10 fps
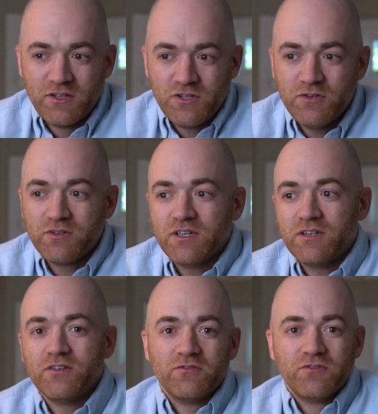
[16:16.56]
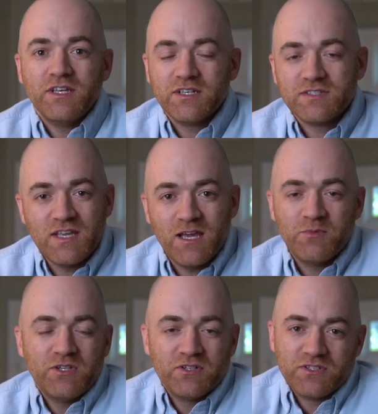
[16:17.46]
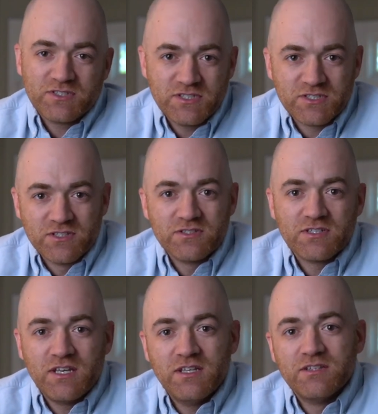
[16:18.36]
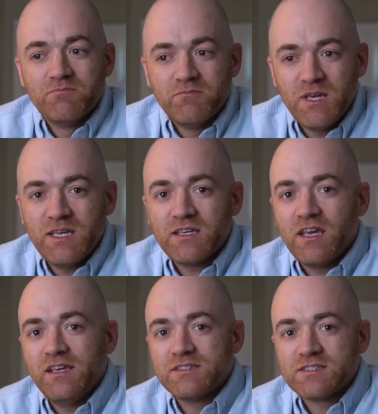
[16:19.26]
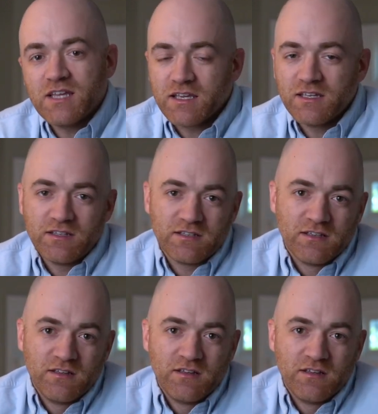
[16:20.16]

you can re-examine your decisions and make a second